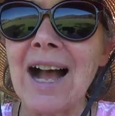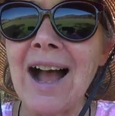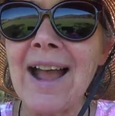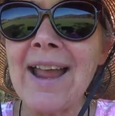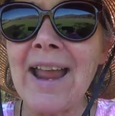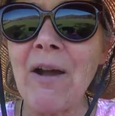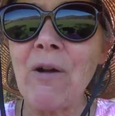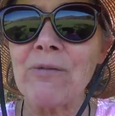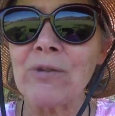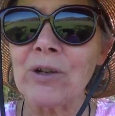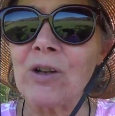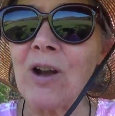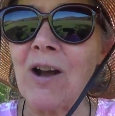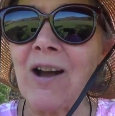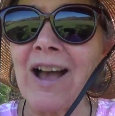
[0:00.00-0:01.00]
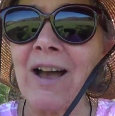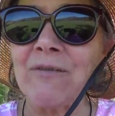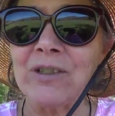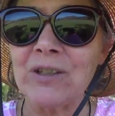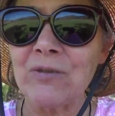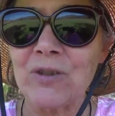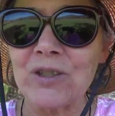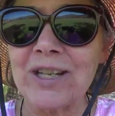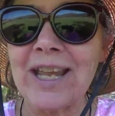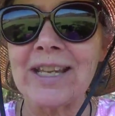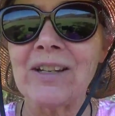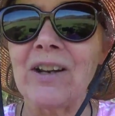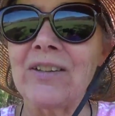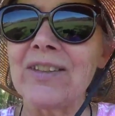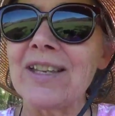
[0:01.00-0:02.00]
I, however, have a different
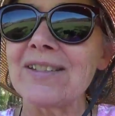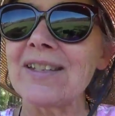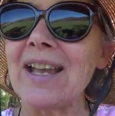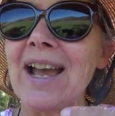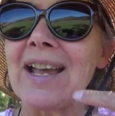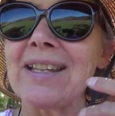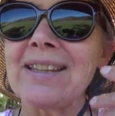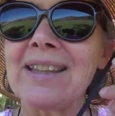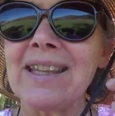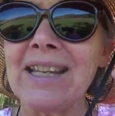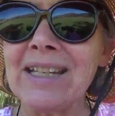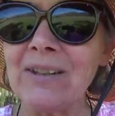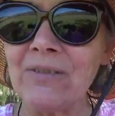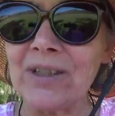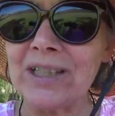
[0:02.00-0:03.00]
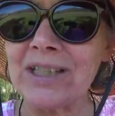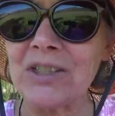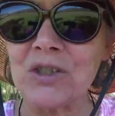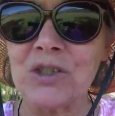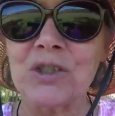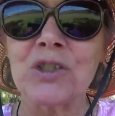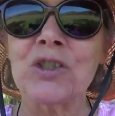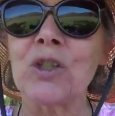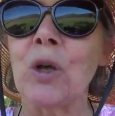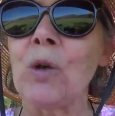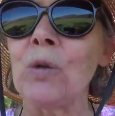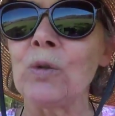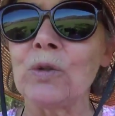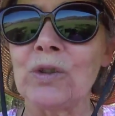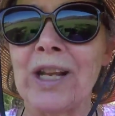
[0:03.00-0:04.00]
take on this. I think of it in
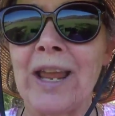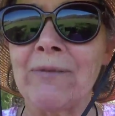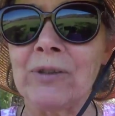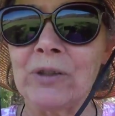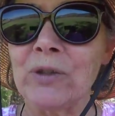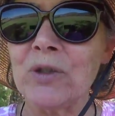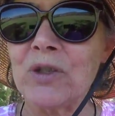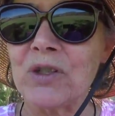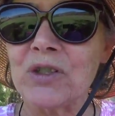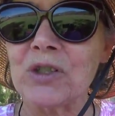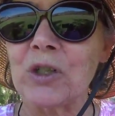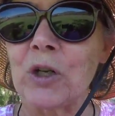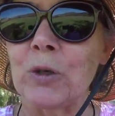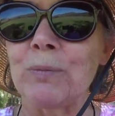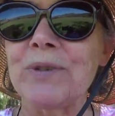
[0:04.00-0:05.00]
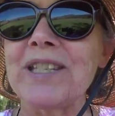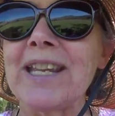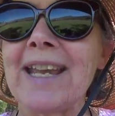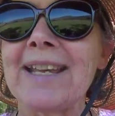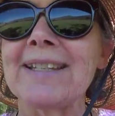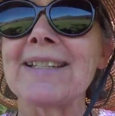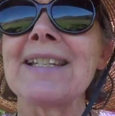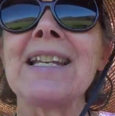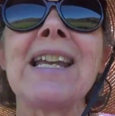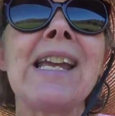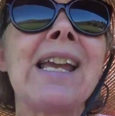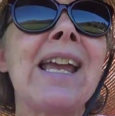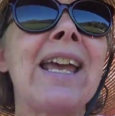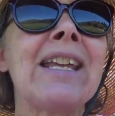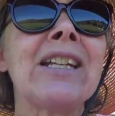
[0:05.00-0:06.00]
soul evolution terms as
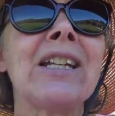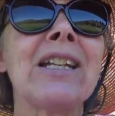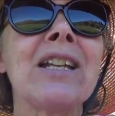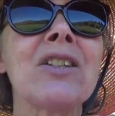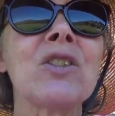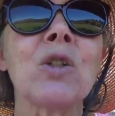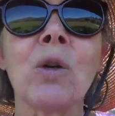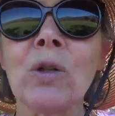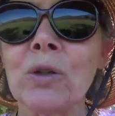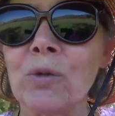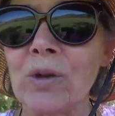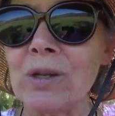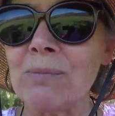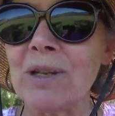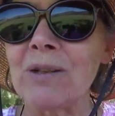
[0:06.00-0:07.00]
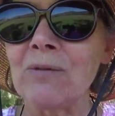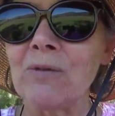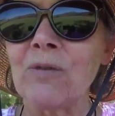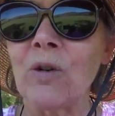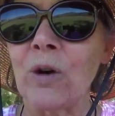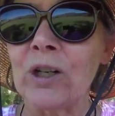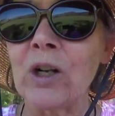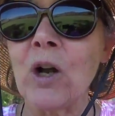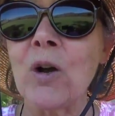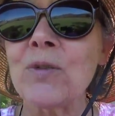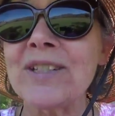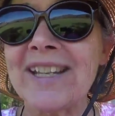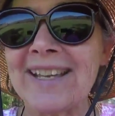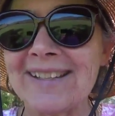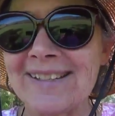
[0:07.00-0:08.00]
a soul agreement for
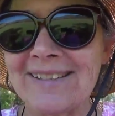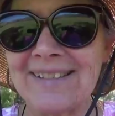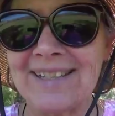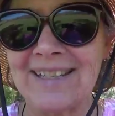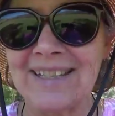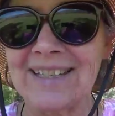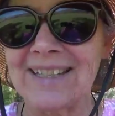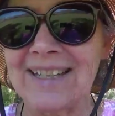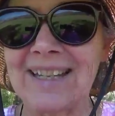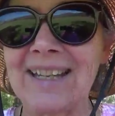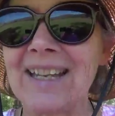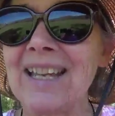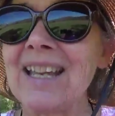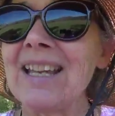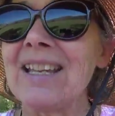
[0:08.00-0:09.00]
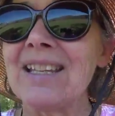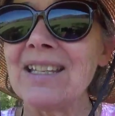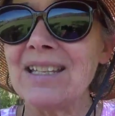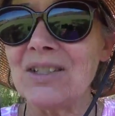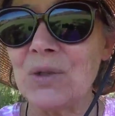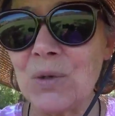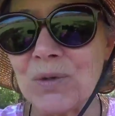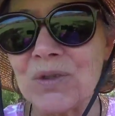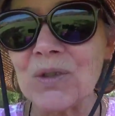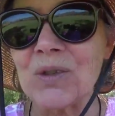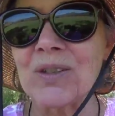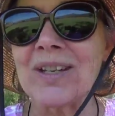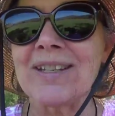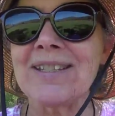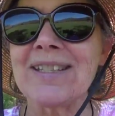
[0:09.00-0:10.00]
co-tenancy to a
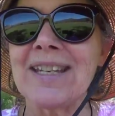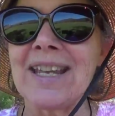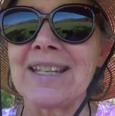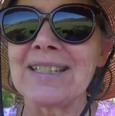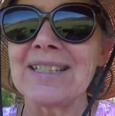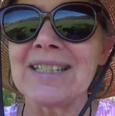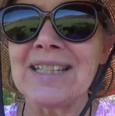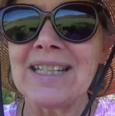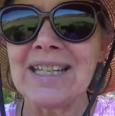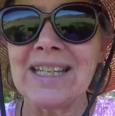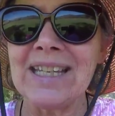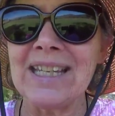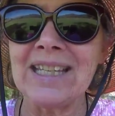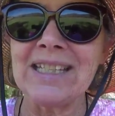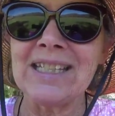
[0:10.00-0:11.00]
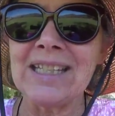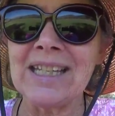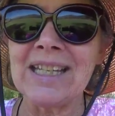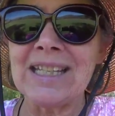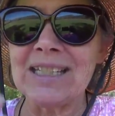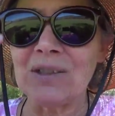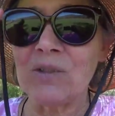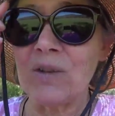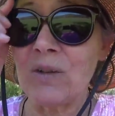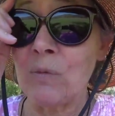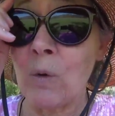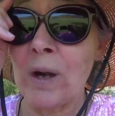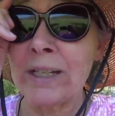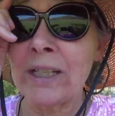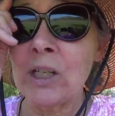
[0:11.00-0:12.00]
certain extent in
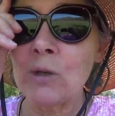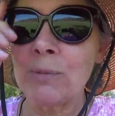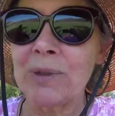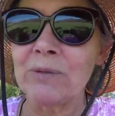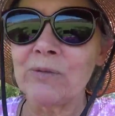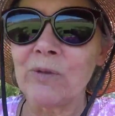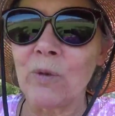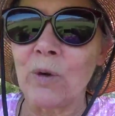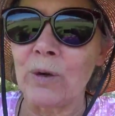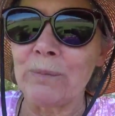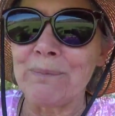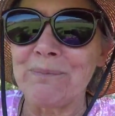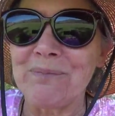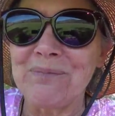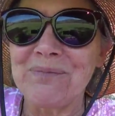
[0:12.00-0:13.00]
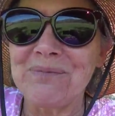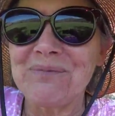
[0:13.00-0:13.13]
one human form.